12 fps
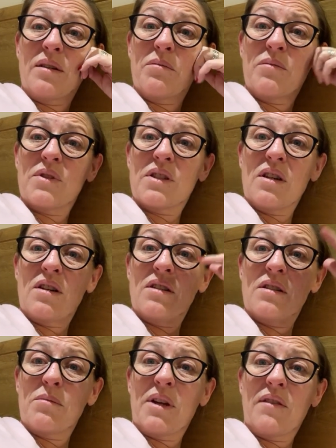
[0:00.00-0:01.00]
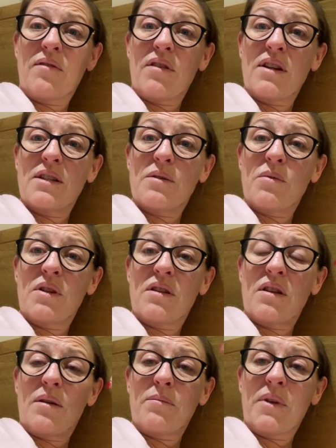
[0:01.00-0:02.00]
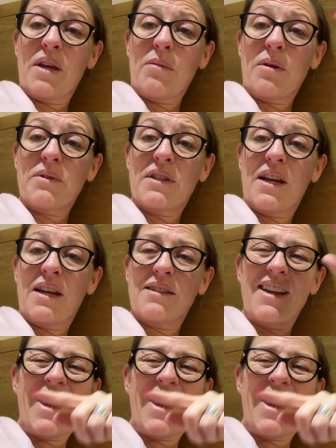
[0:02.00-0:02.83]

I'm starting to make friends with him upstairs.